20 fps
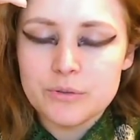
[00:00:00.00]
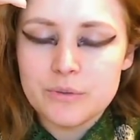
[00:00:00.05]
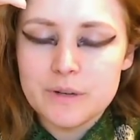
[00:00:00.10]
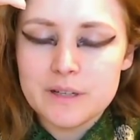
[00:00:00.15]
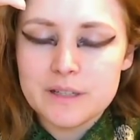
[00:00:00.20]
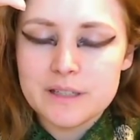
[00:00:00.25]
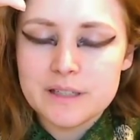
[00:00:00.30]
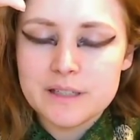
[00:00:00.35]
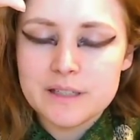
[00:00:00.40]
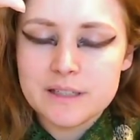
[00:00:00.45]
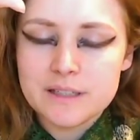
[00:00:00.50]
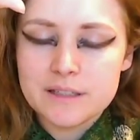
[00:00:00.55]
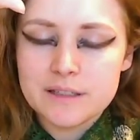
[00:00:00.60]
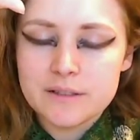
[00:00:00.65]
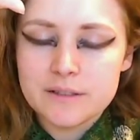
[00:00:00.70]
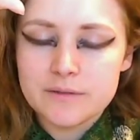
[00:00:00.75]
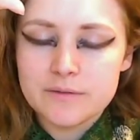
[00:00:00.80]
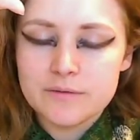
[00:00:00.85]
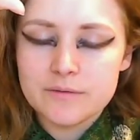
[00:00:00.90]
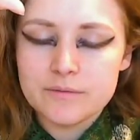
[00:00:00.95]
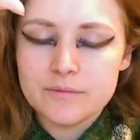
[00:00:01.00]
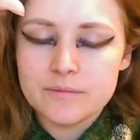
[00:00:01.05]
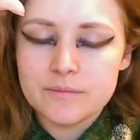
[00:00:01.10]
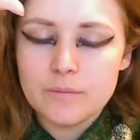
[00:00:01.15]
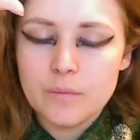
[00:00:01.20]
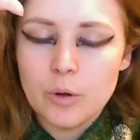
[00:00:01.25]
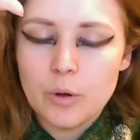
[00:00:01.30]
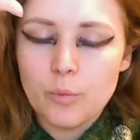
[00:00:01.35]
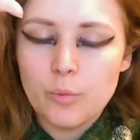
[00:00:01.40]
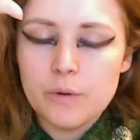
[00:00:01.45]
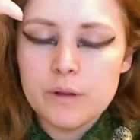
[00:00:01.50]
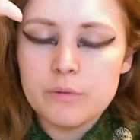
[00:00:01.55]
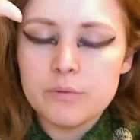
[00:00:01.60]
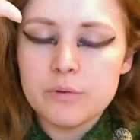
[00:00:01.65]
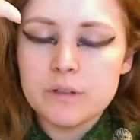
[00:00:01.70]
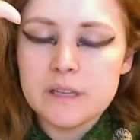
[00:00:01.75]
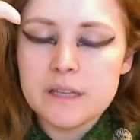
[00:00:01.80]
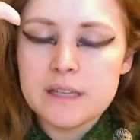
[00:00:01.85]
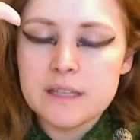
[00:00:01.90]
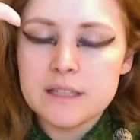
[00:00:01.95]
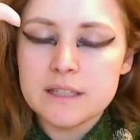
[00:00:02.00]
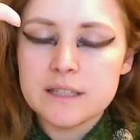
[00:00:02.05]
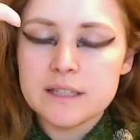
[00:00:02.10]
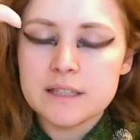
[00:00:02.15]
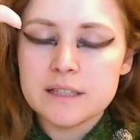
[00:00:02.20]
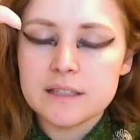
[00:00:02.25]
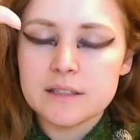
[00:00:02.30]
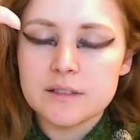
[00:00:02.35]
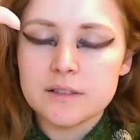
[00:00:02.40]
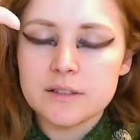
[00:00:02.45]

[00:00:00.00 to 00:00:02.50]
us. We release